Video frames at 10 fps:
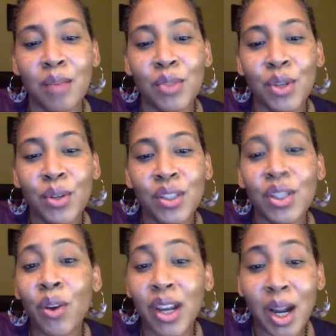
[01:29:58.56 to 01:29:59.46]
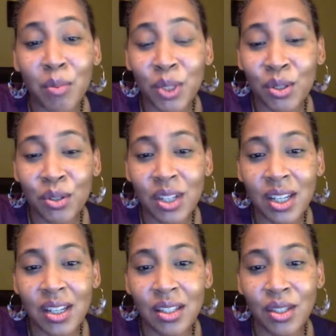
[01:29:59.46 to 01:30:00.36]
So it's a great
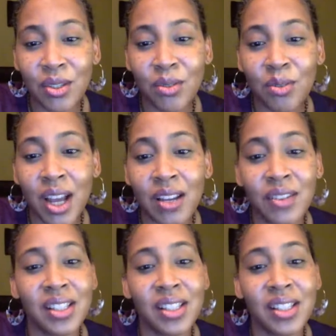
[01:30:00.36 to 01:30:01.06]
opportunity to kind of,